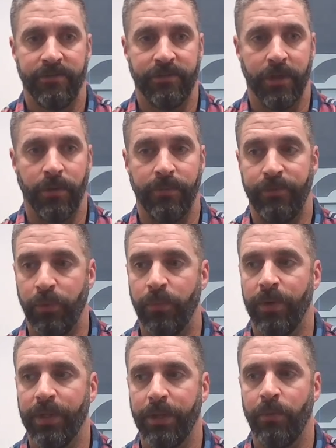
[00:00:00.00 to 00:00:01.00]
So if you
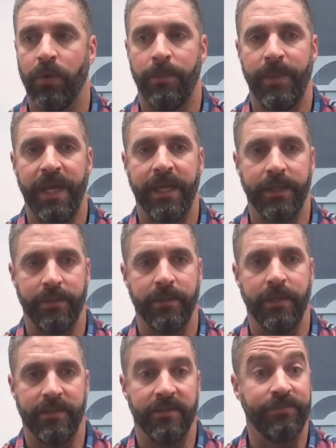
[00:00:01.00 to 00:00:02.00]
really want to make it
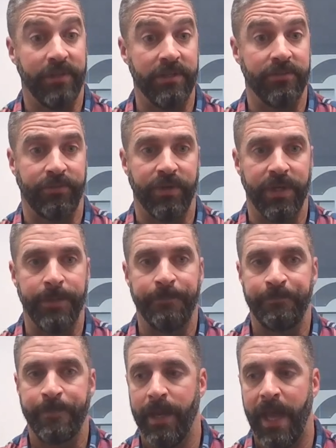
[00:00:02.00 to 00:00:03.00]
in this industry
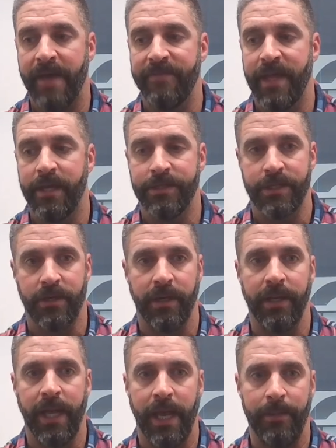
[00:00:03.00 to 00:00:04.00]
and have that
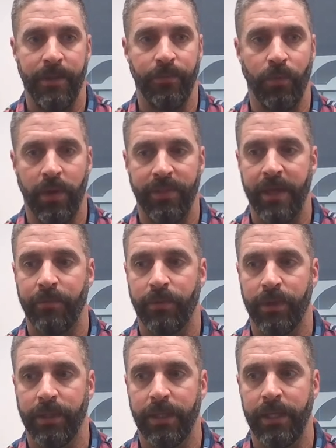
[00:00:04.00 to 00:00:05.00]
enduring name and one that
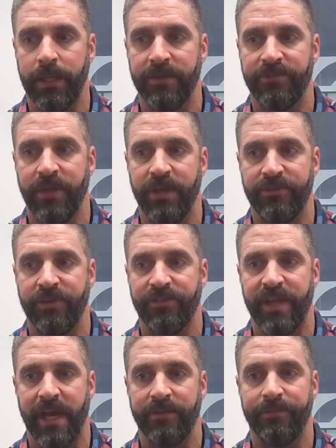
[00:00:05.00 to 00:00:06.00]
really it's
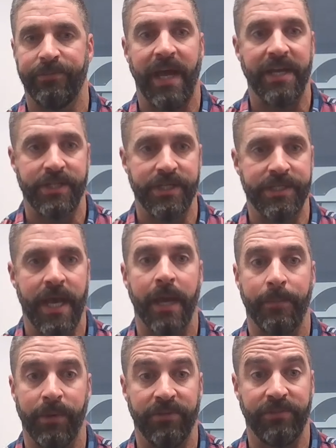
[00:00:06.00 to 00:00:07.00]
just not flashy
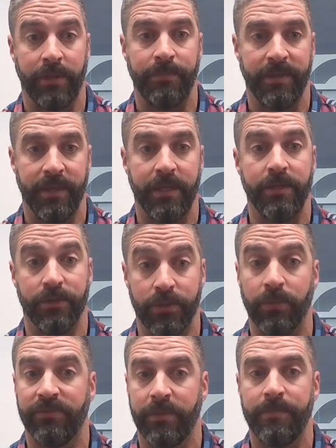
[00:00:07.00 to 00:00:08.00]
tech, but it's something that you're
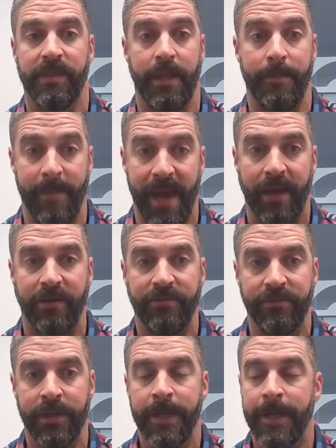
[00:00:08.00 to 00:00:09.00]
doing something that
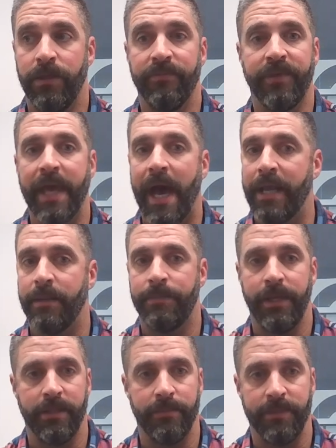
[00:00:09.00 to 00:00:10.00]
matters, you've got to
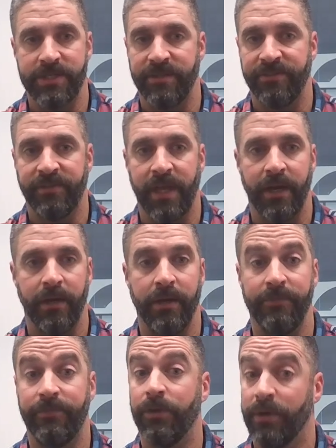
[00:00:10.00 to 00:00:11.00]
be in the mission center.
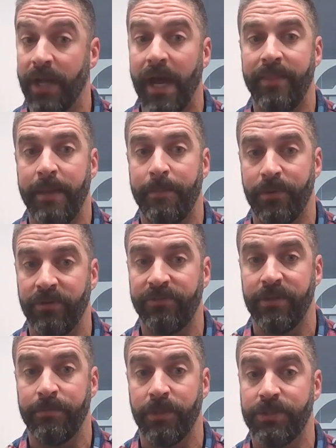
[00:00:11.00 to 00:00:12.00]
And if you're not that
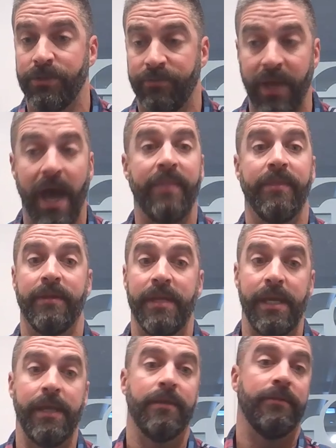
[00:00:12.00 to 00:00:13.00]
person, but you've got the
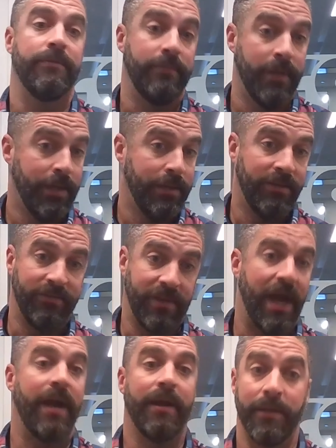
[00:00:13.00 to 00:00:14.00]
need and
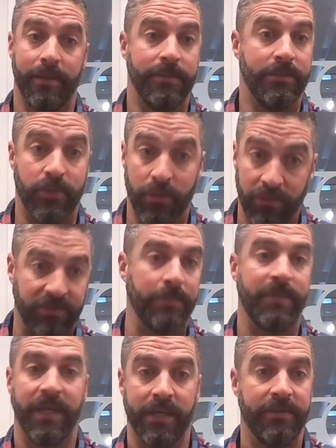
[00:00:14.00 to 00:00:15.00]
desire to do
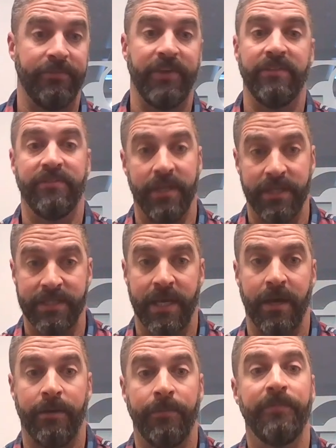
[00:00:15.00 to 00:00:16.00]
something in defense and
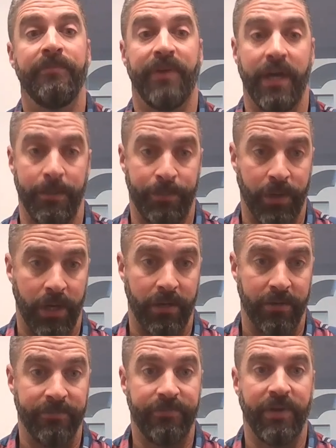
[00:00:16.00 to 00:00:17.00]
intel, find a
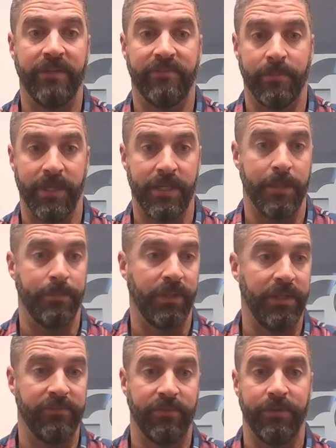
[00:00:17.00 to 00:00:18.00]
partner, find somebody that
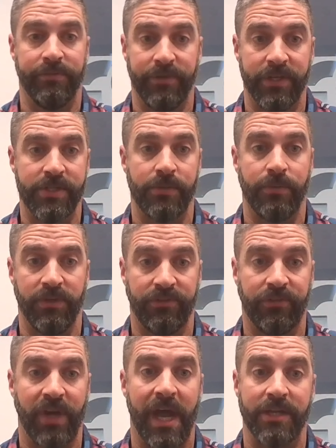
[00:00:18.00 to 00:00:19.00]
believes in your vision, your
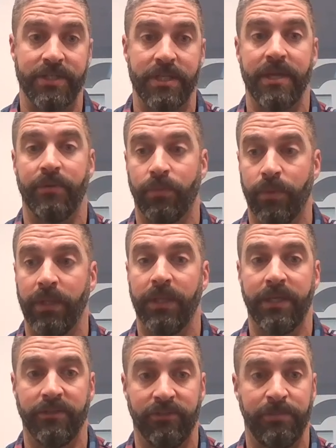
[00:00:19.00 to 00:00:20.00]
strategy, that
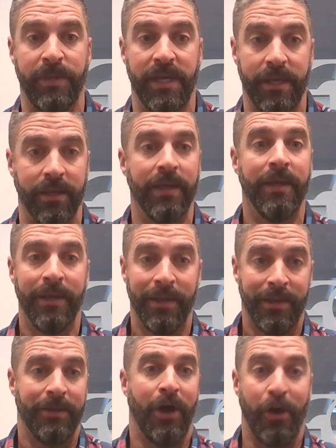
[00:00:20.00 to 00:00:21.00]
really can speak
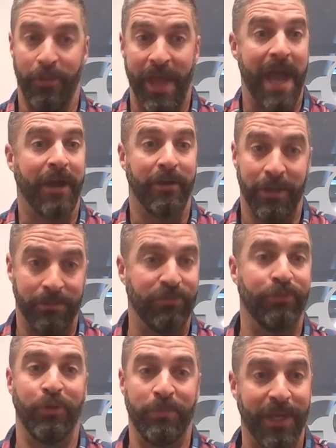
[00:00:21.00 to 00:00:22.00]
all the acronym
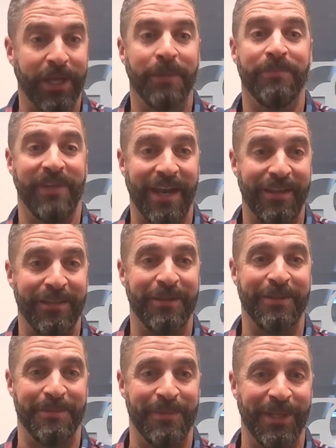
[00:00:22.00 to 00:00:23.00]
soup that comes out of
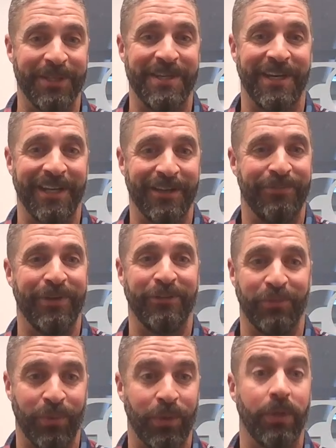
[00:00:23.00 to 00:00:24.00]
the military and
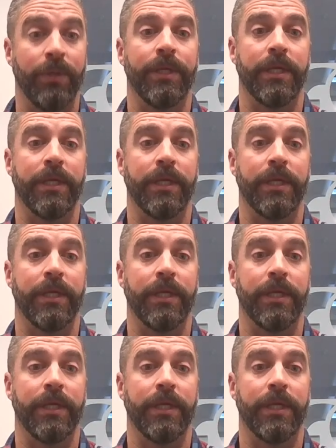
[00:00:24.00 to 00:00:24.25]
defense world.